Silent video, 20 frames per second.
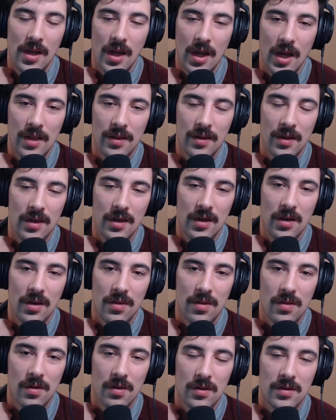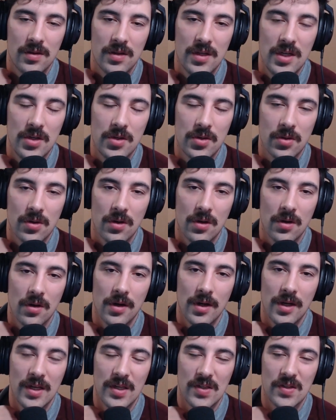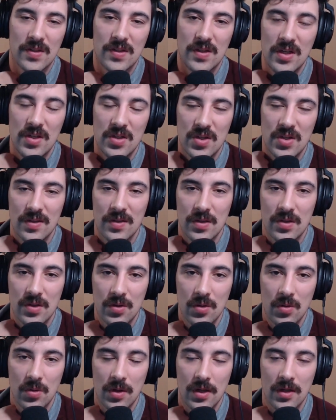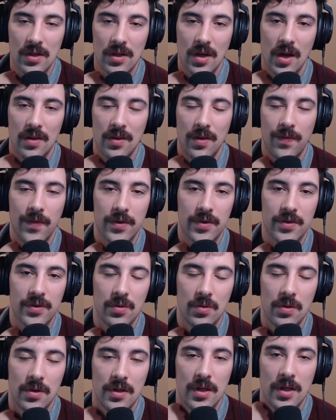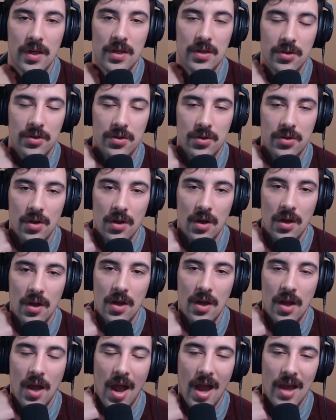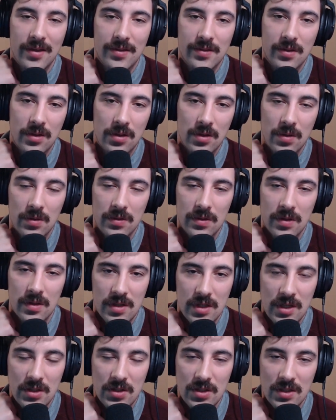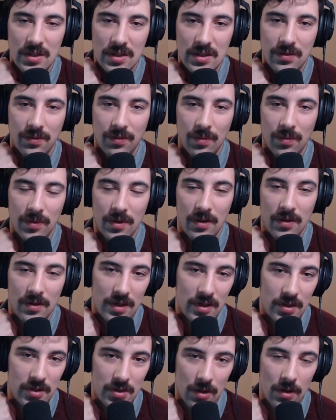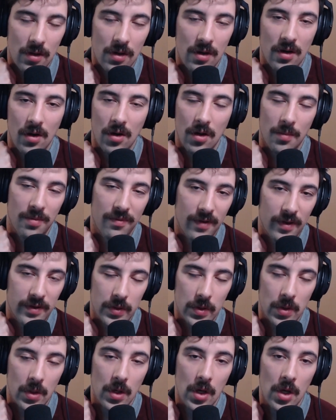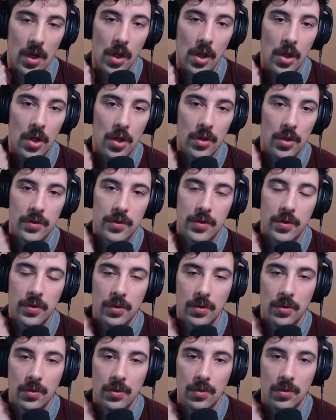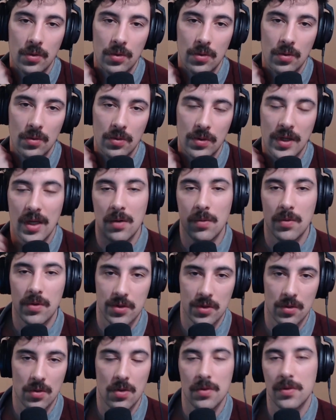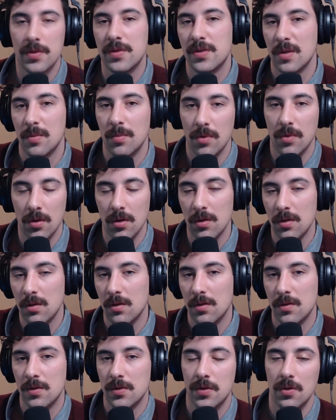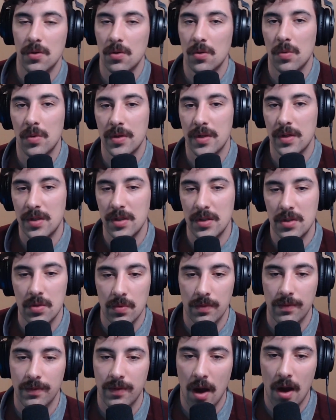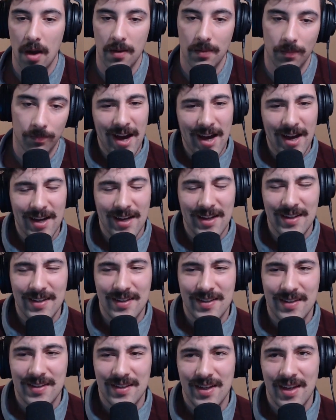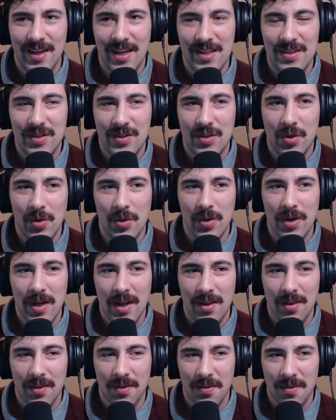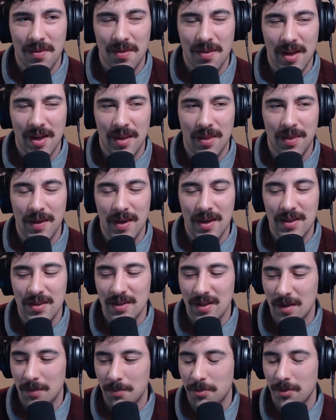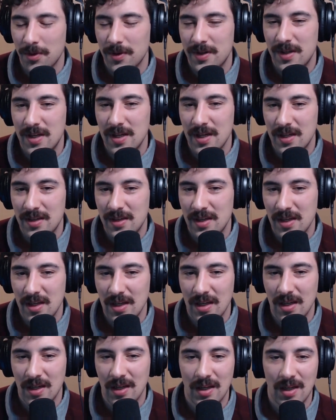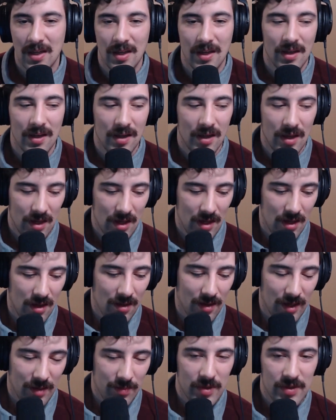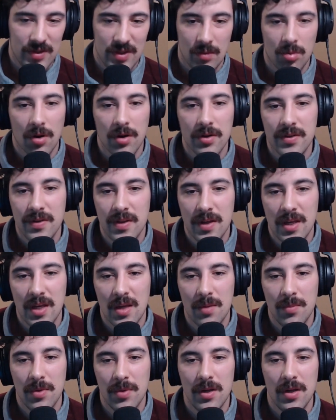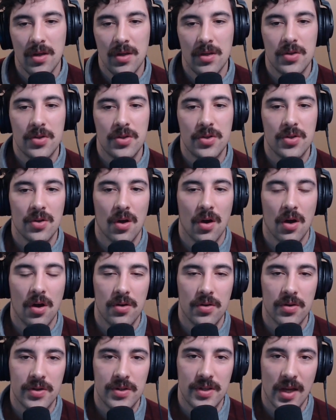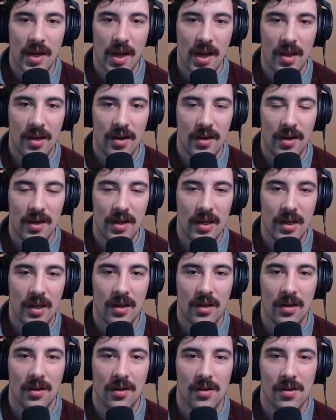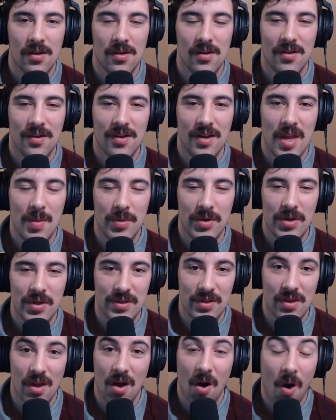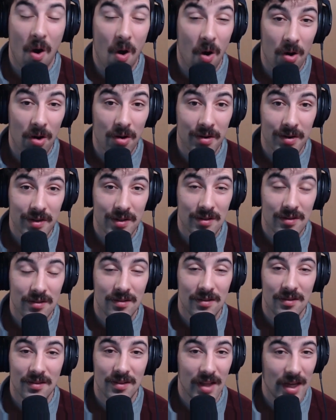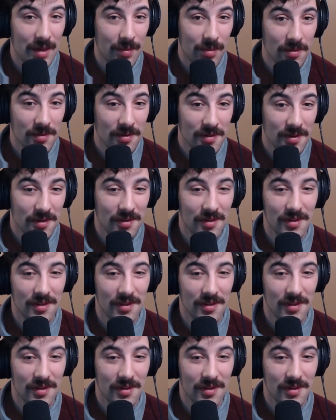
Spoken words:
And then the teacher is teaching the student, and then the student has to use the teachings from the teacher or the professor to get a result similar to what the teacher would have gotten. And it's good at like things like predicting like missing parts of the image, understanding images that aren't labeled,